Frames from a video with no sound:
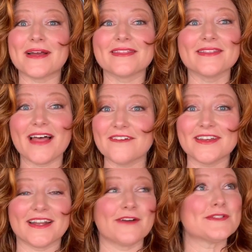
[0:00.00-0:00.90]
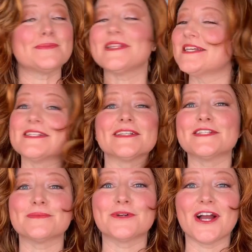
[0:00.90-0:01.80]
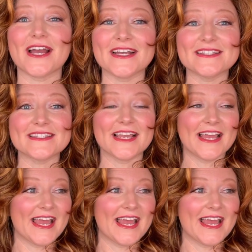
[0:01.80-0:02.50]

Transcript: I love it. I was pleasantly surprised,